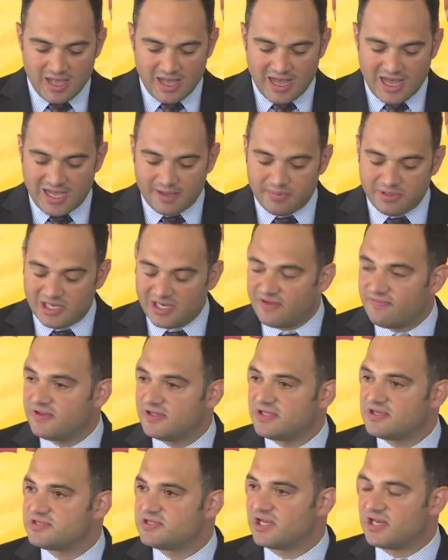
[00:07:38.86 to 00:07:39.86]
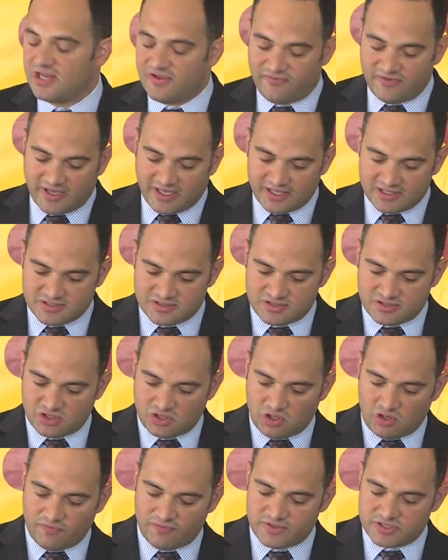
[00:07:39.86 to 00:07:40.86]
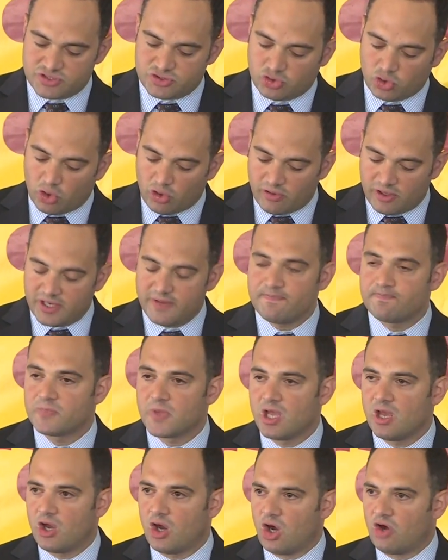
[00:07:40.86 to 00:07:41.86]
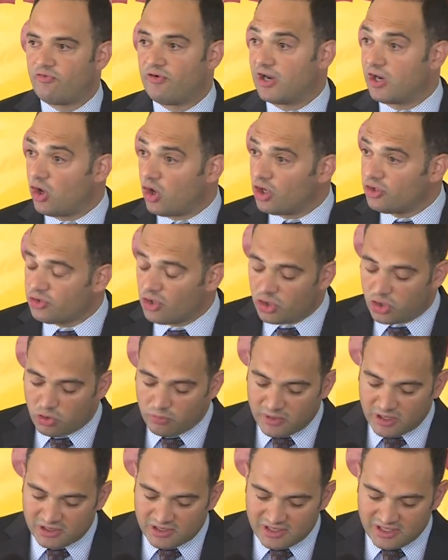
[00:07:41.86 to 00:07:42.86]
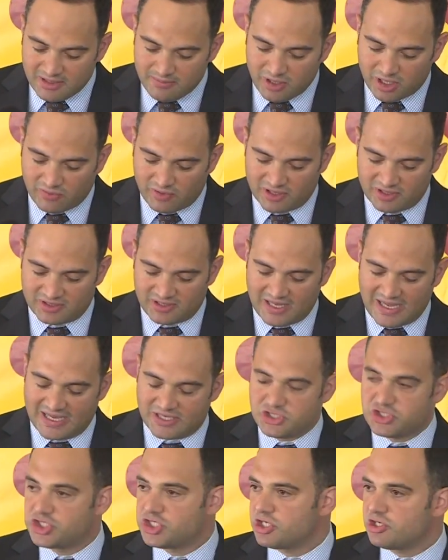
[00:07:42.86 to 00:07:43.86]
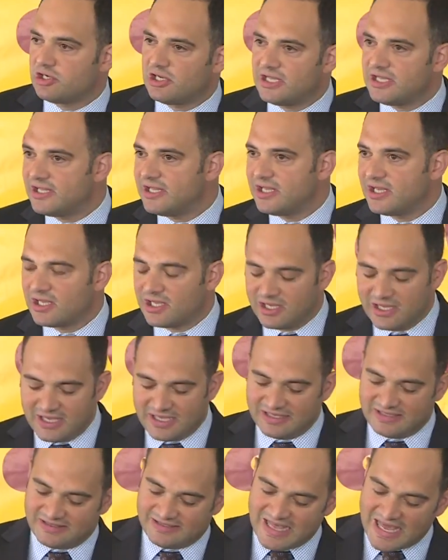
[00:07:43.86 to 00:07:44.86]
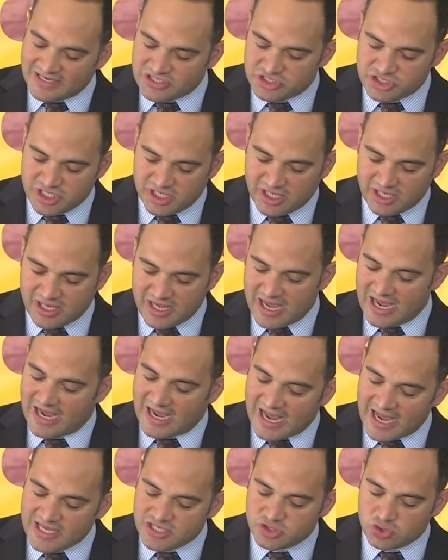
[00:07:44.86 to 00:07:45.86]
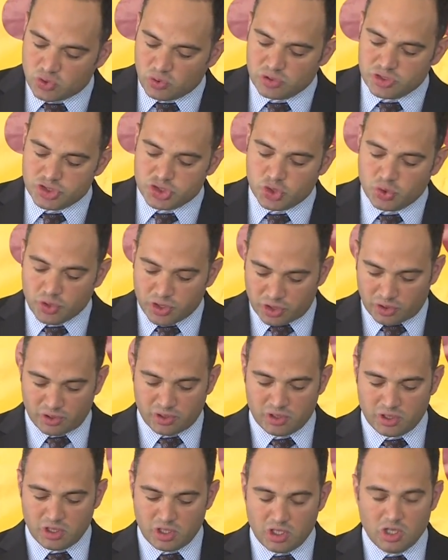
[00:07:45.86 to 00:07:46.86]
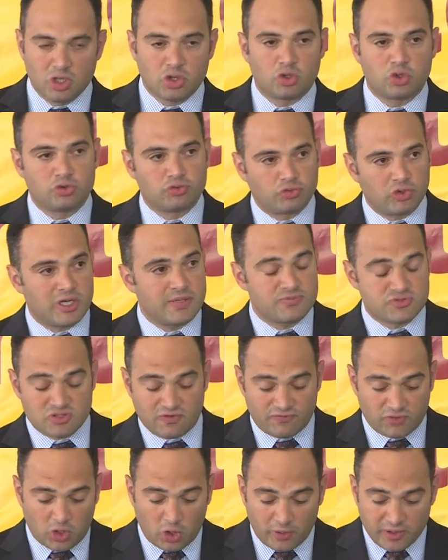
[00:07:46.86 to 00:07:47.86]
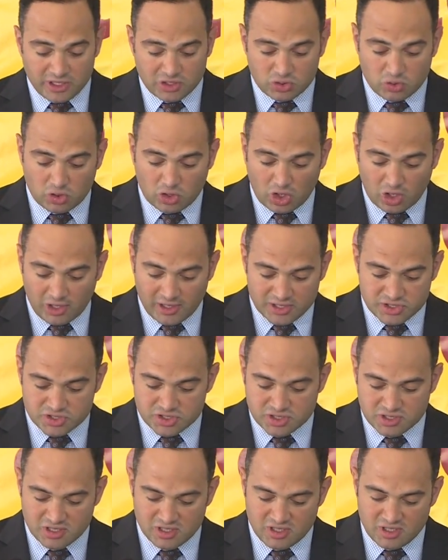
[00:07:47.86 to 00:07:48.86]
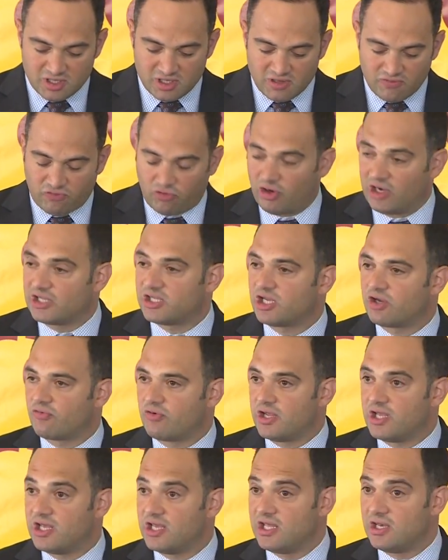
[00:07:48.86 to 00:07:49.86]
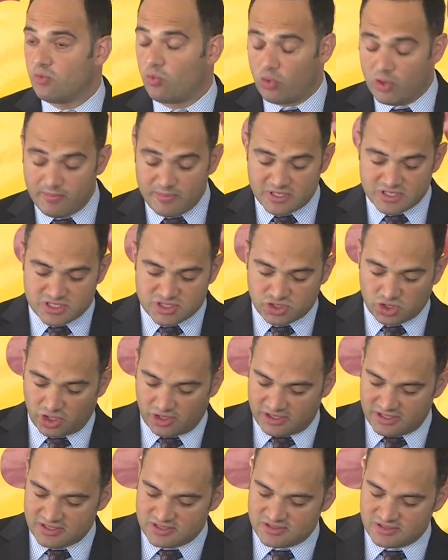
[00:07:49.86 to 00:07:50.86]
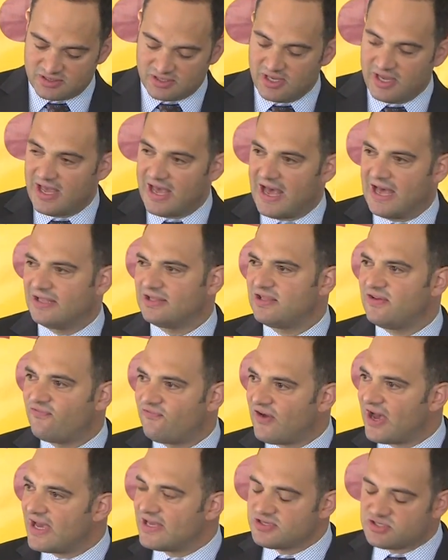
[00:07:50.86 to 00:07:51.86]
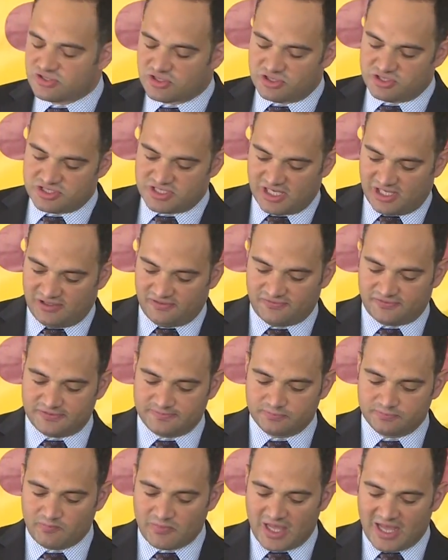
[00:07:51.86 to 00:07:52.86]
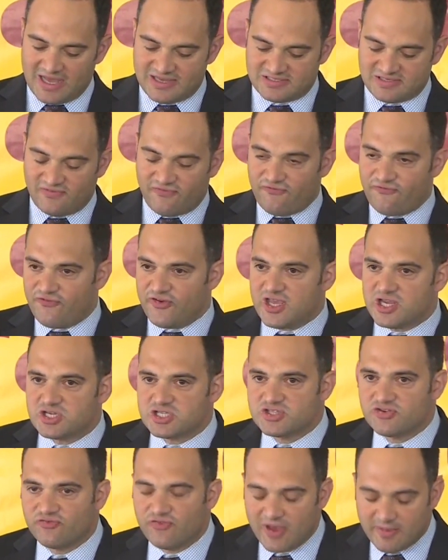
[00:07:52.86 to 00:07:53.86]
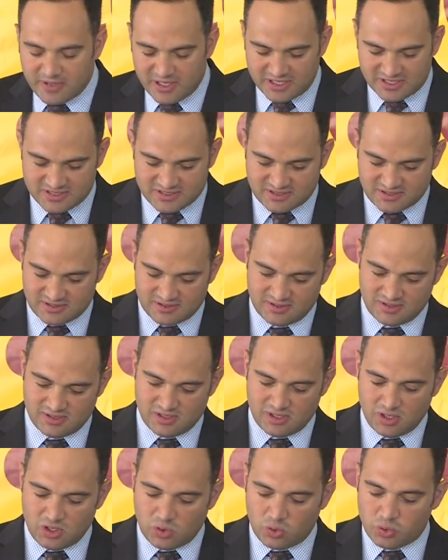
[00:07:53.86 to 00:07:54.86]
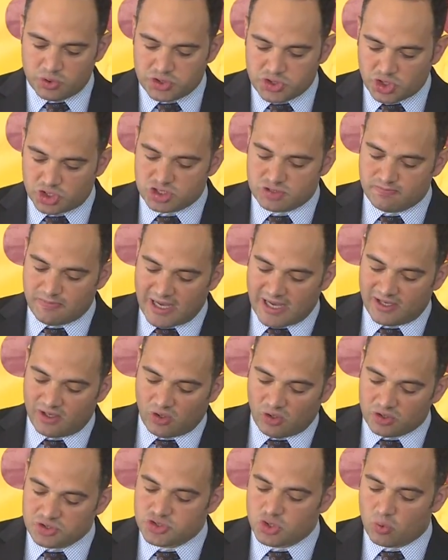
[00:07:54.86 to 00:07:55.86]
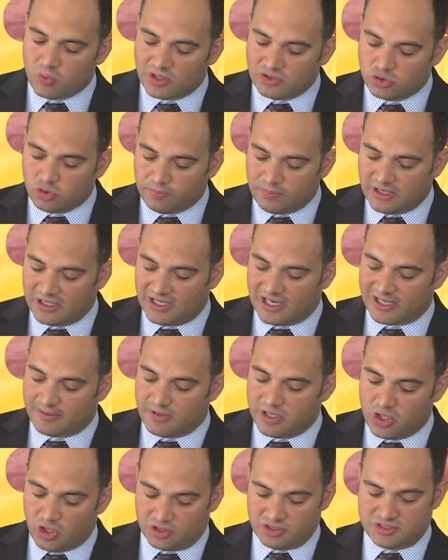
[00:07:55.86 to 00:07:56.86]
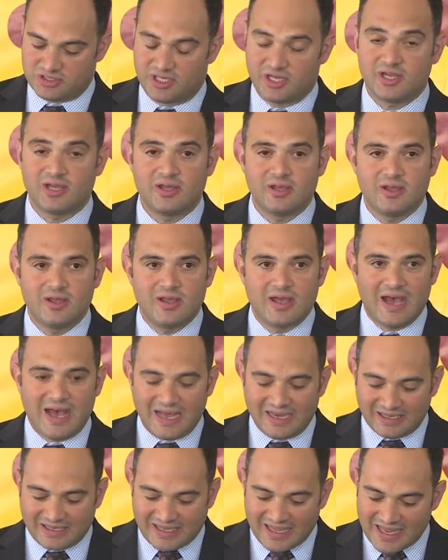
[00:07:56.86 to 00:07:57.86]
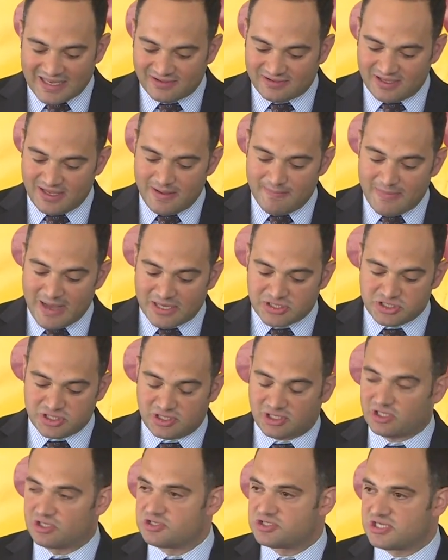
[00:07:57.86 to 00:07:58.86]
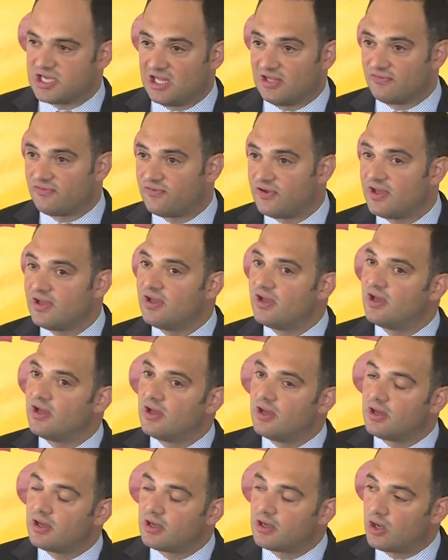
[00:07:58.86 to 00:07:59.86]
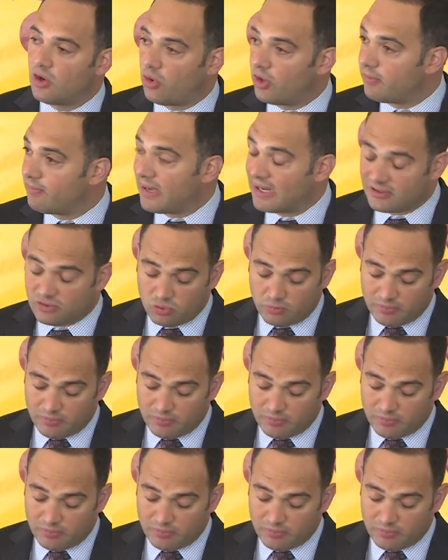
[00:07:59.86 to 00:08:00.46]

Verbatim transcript: I believe in the significance of the story of an undocumented immigrant, a cheerleading, dancing high school junior who dreams of going to college for a degree in women's studies and defines herself as a fierce feminist who just might also want to be like Beyonce and can't imagine herself going back to